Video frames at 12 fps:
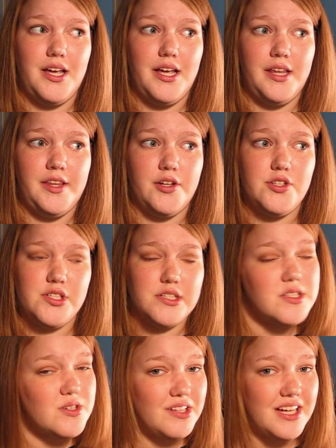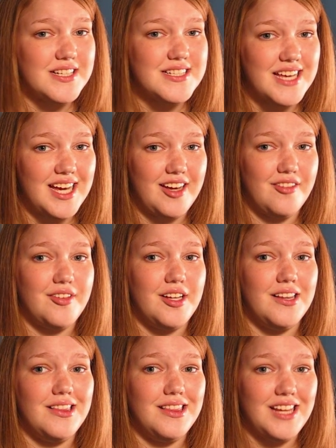And there are drugstore lines that have
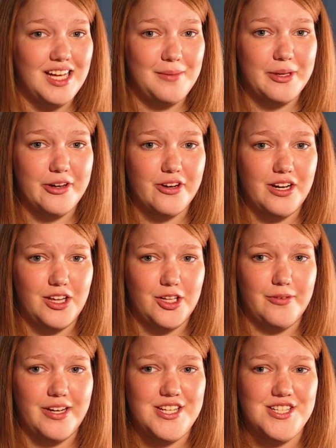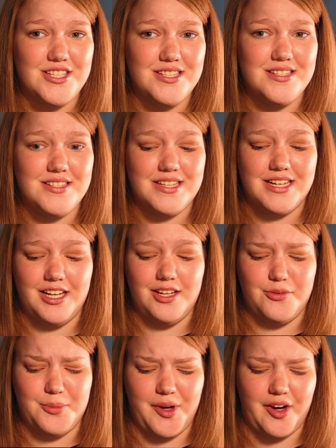a lot bigger color ranges,
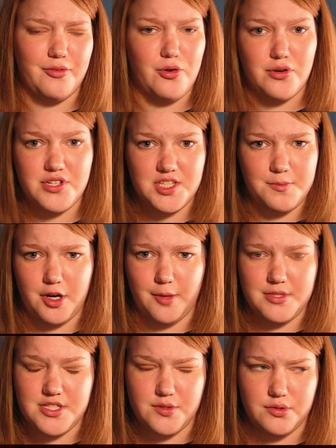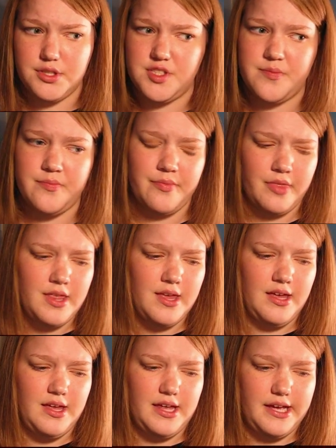and I mean, of course, department stores
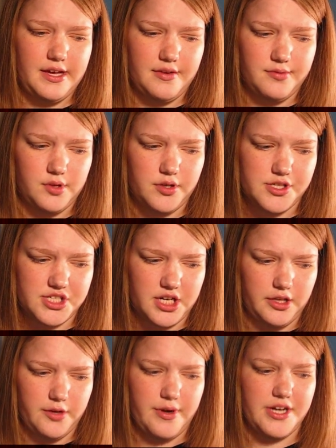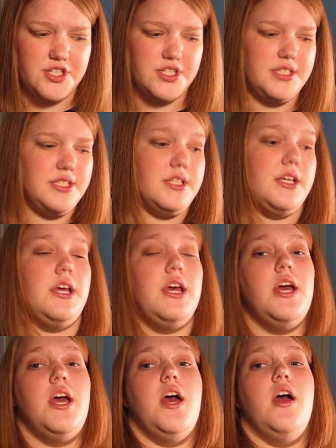have large color ranges.
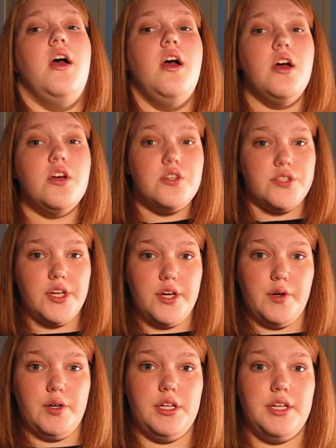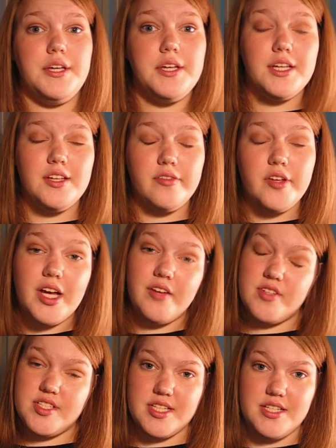So, if you
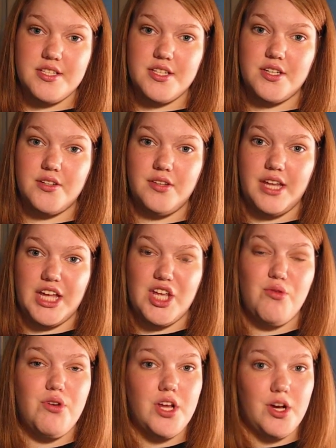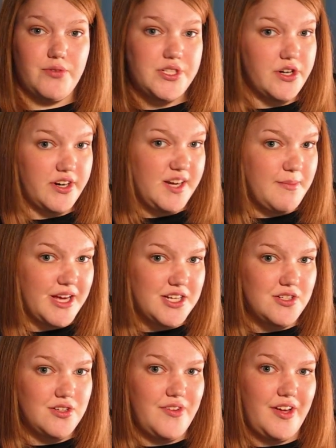have a skin tone that you know is hard to
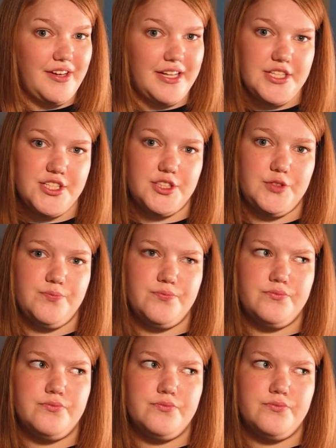match to a foundation,